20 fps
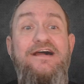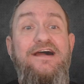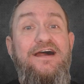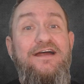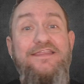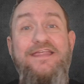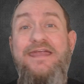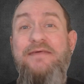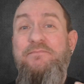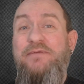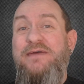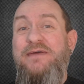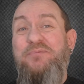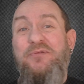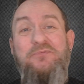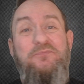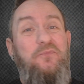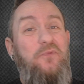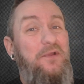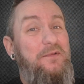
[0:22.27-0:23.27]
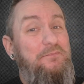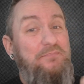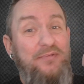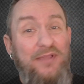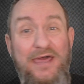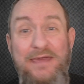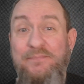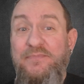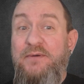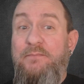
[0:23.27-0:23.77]
A lot of people want to
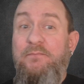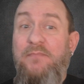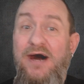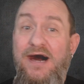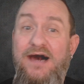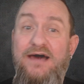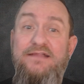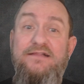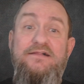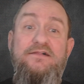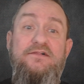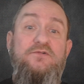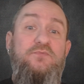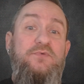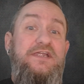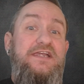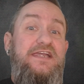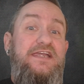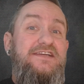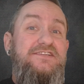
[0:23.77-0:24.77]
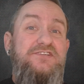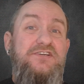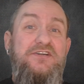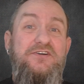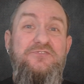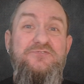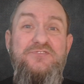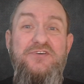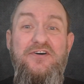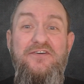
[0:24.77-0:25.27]
blame the model when an agent
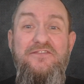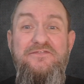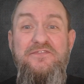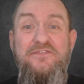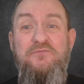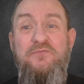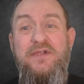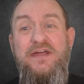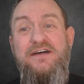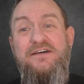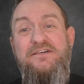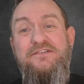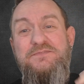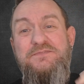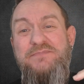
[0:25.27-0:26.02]
goes off the rails,